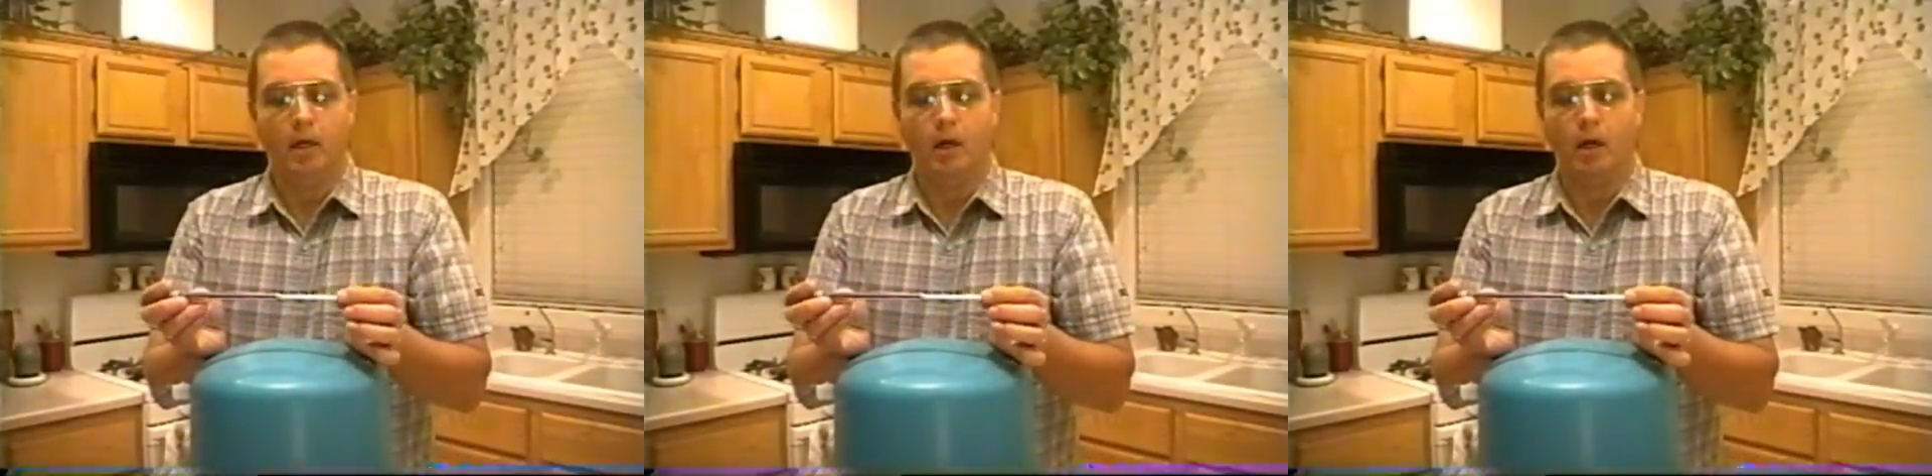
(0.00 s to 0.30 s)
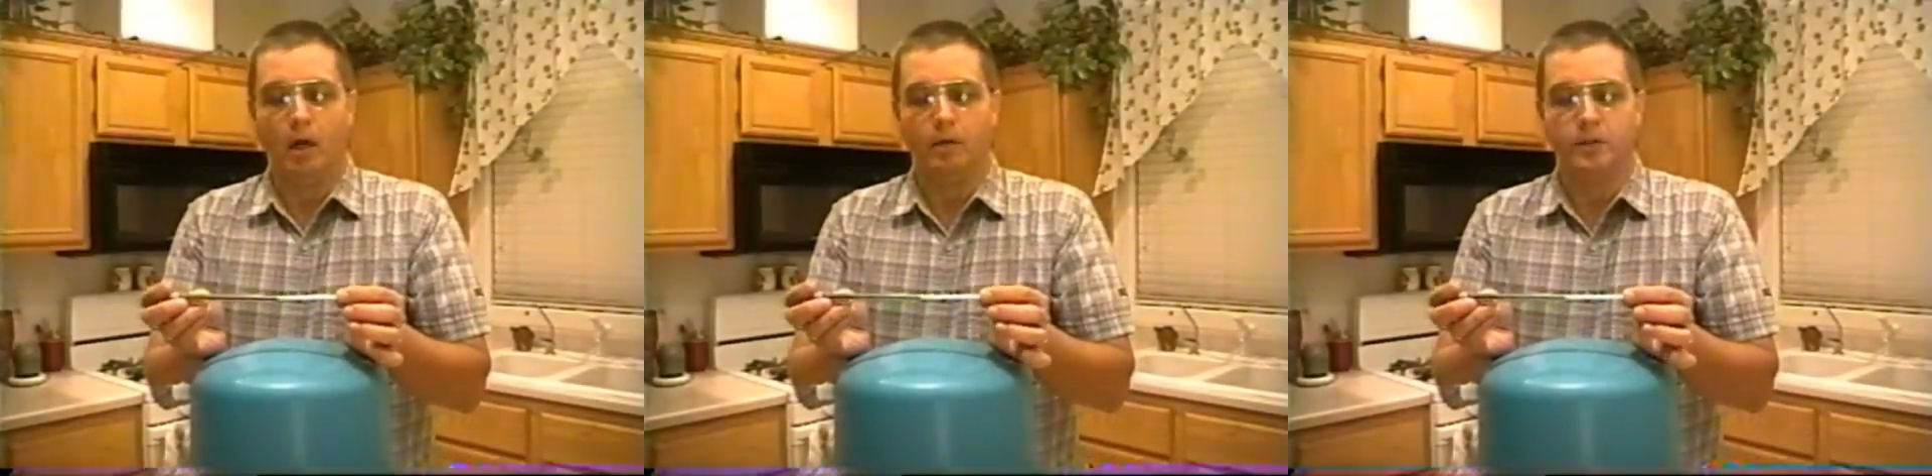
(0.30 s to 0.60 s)

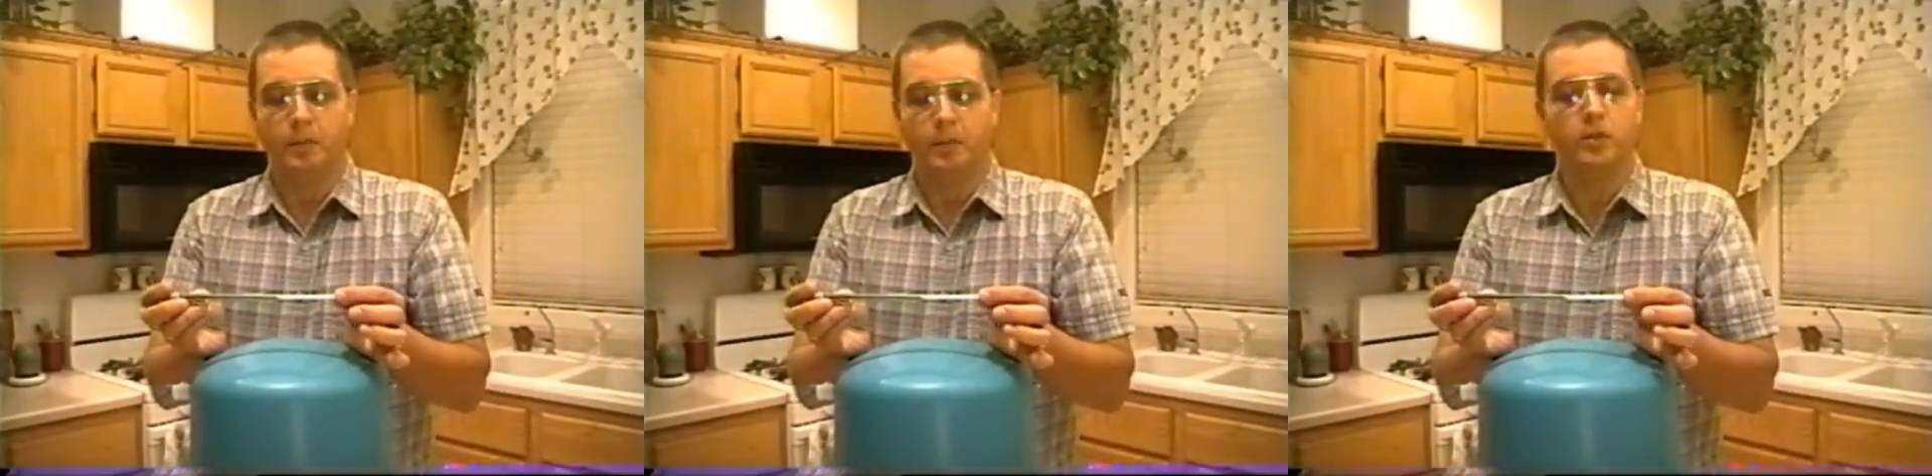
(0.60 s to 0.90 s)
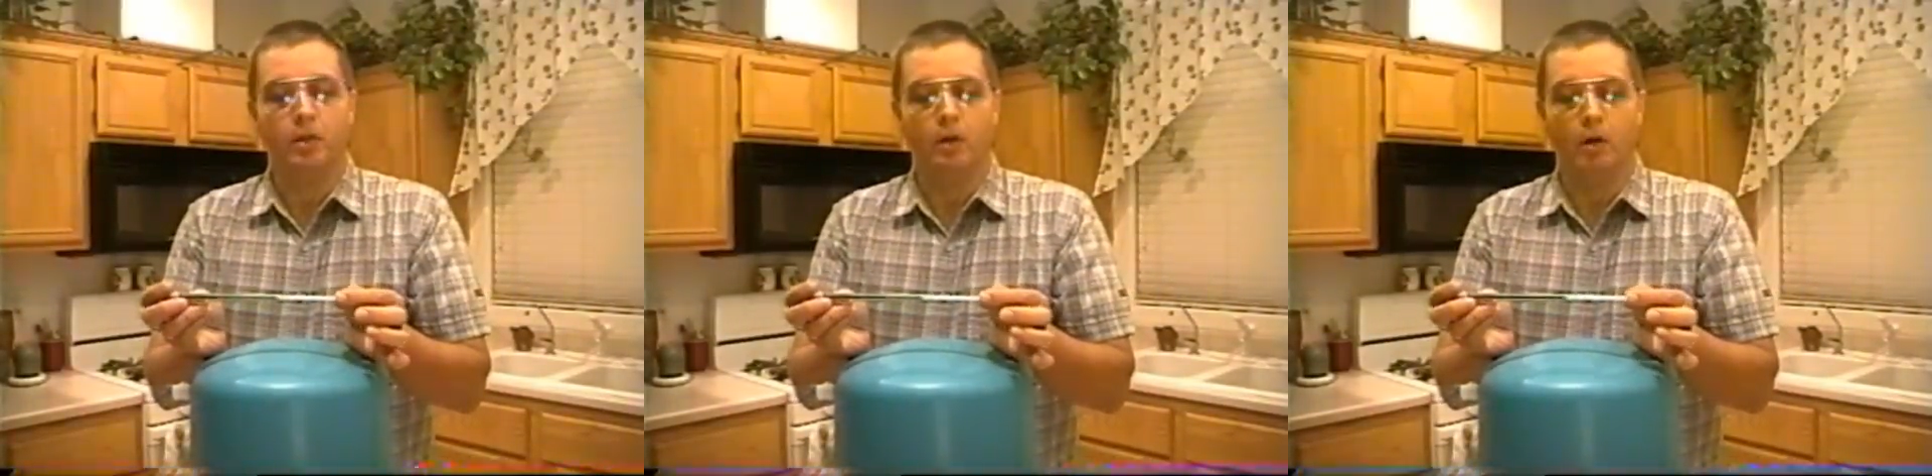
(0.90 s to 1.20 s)
are
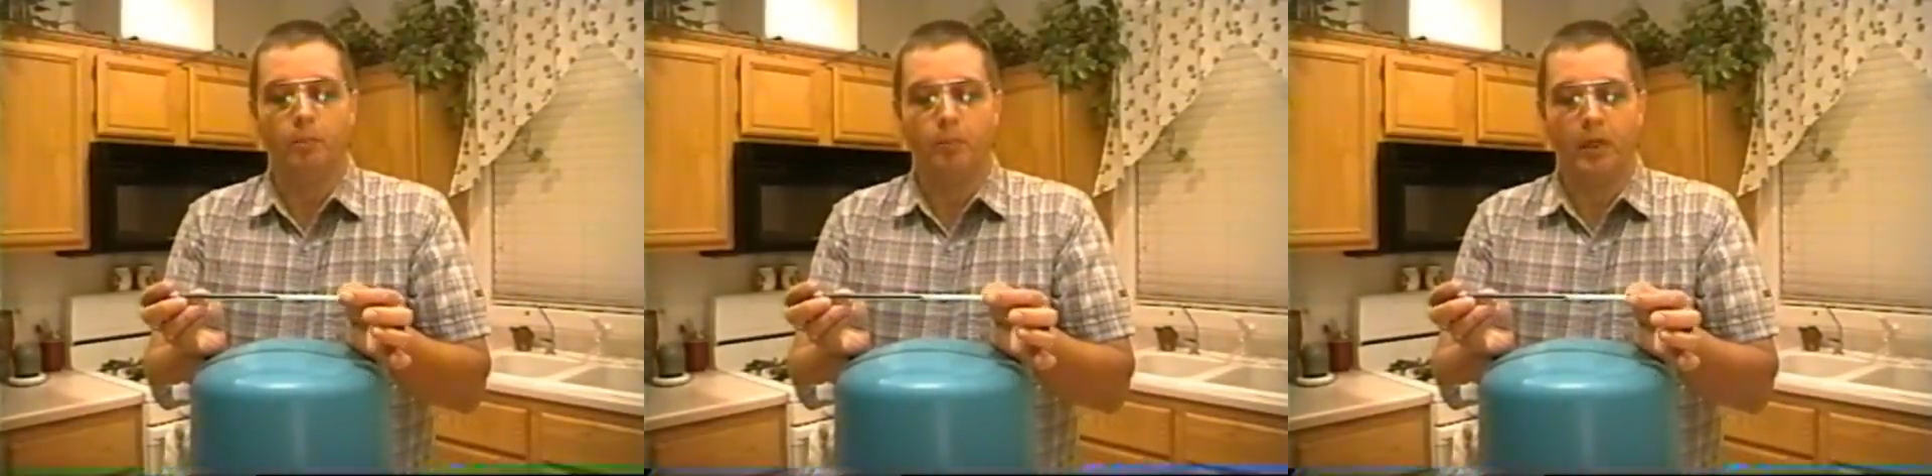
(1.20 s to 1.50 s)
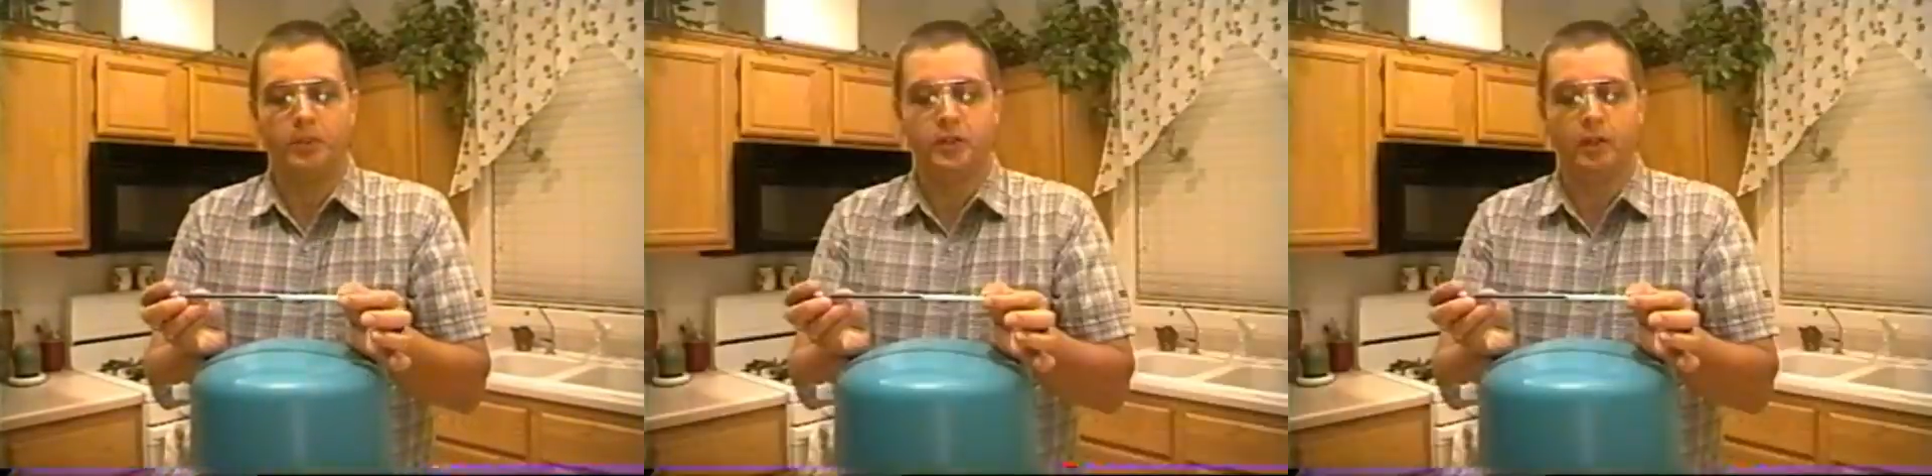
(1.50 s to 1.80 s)
special low
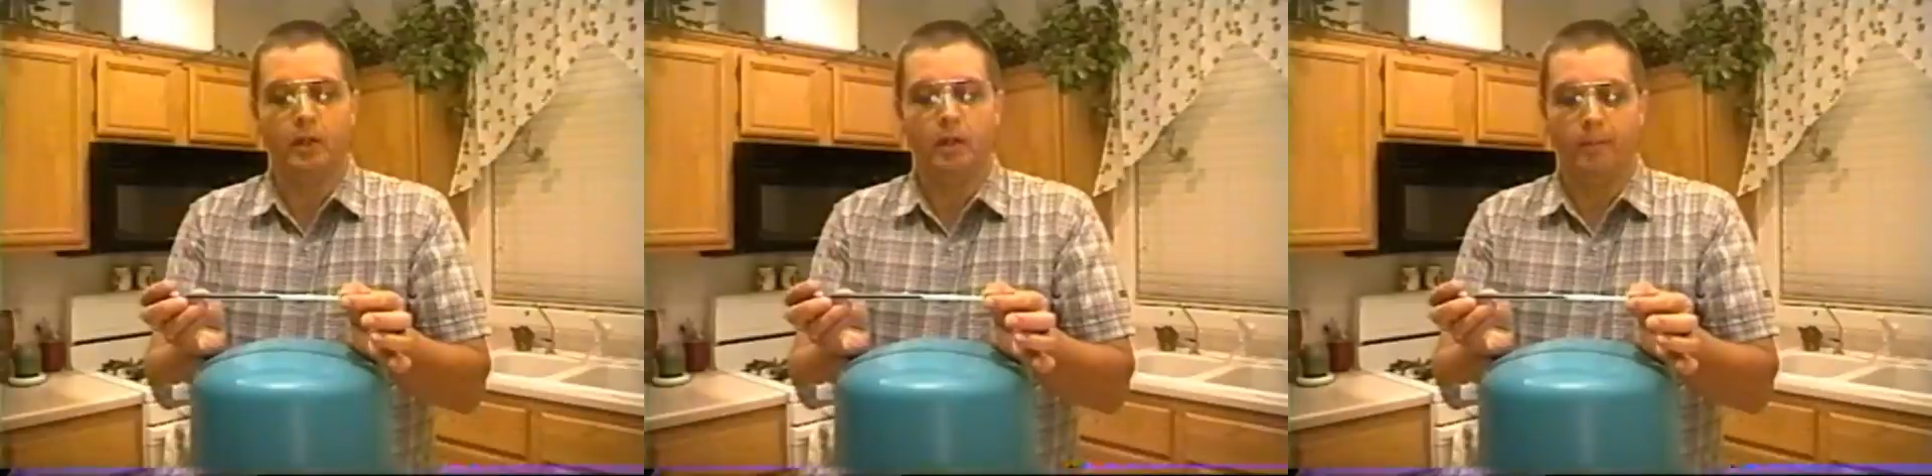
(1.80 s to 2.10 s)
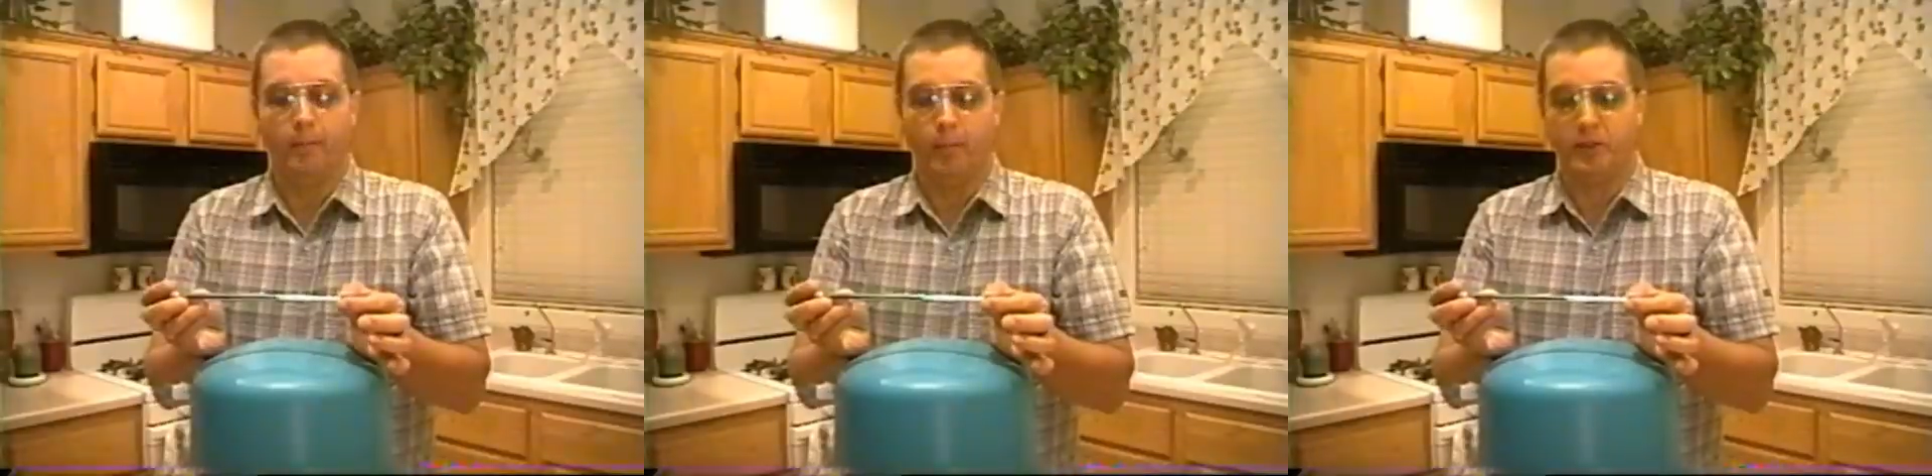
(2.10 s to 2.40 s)
pressure
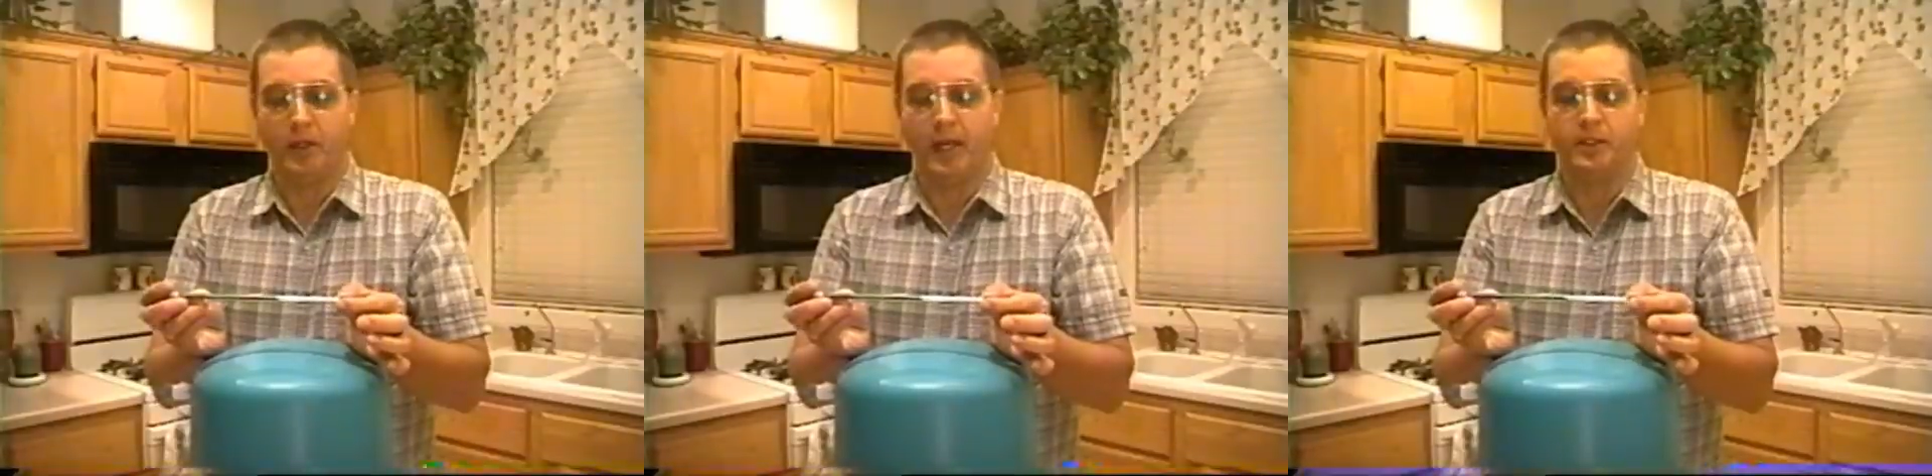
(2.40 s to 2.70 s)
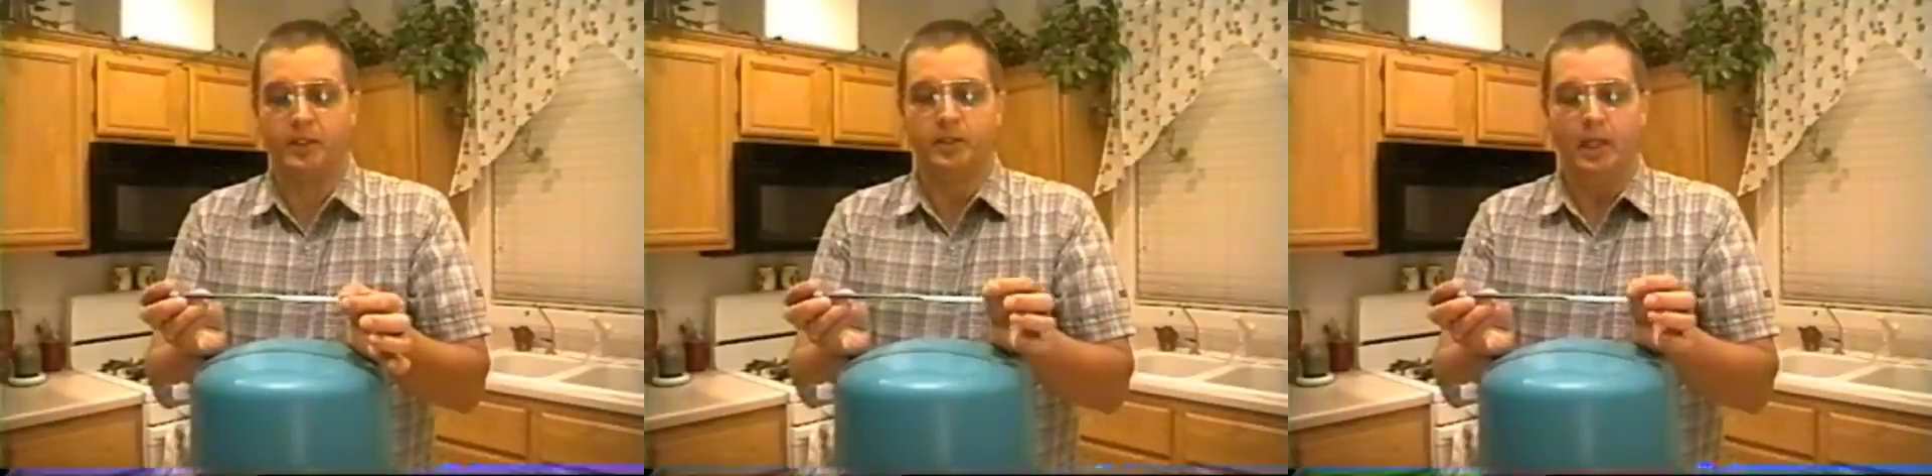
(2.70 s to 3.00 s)

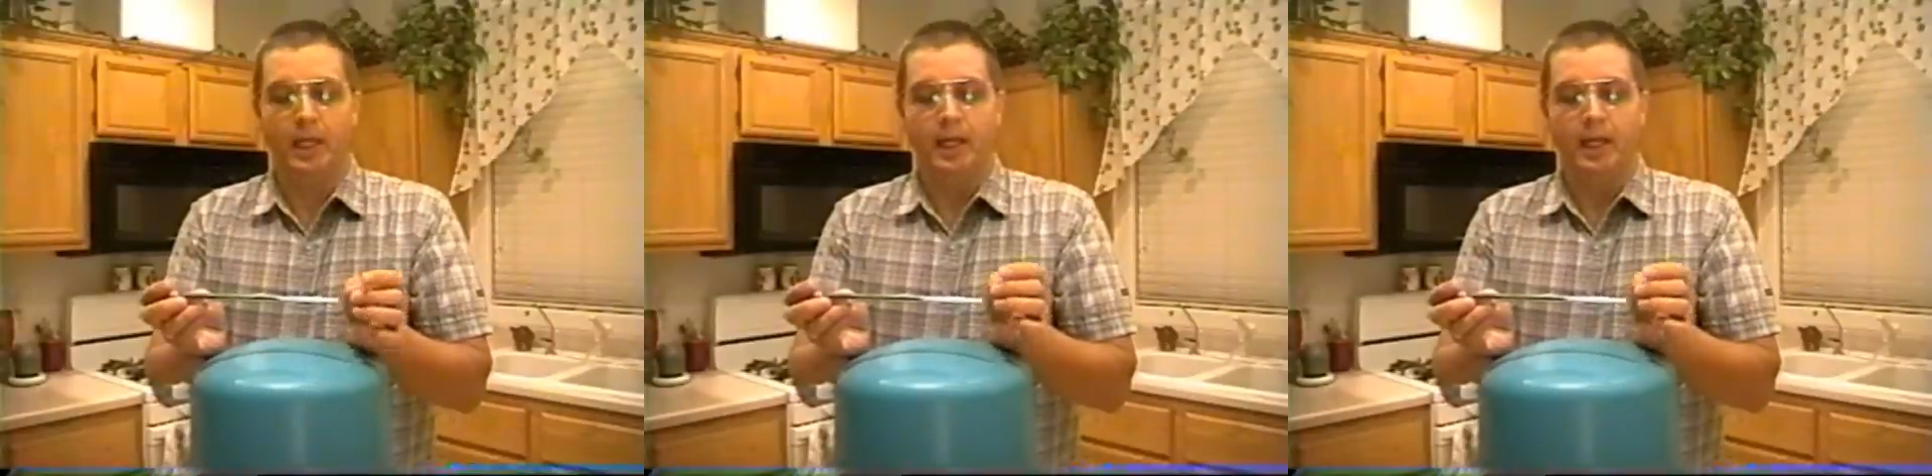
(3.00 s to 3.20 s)
gauges.